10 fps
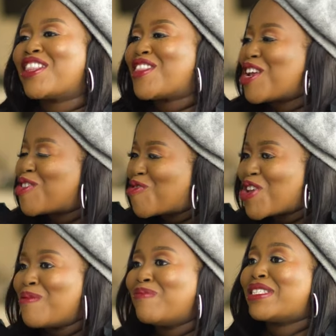get their
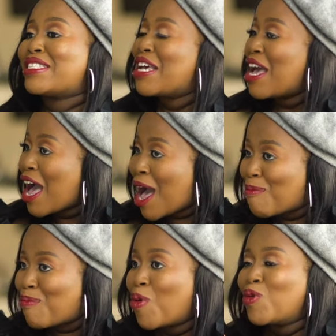dreams mm.
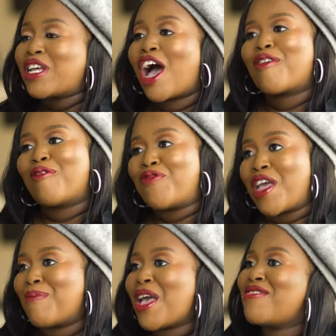um, pulled out of
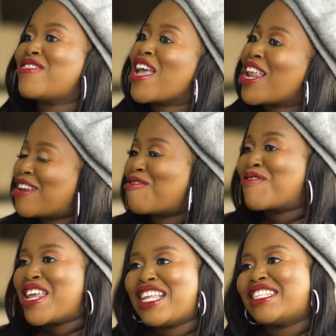them. Mm. And then
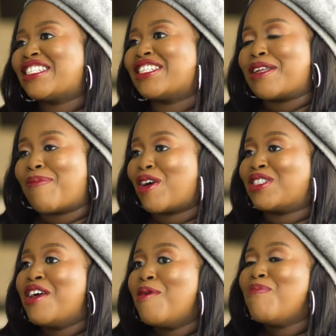really it's just
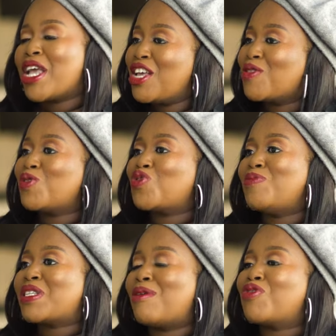about making those
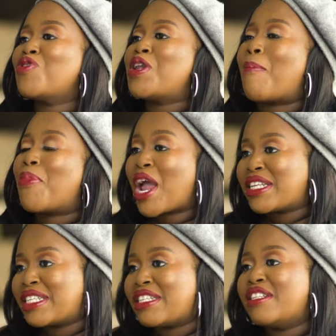dreams come true in a
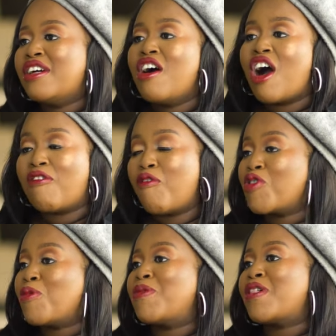practical,
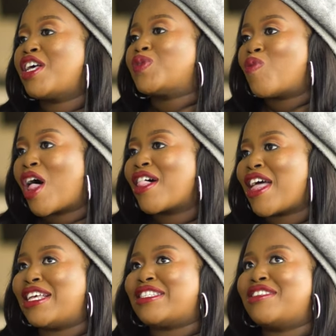affordable, as
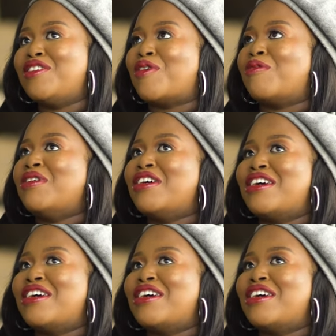well as, you know,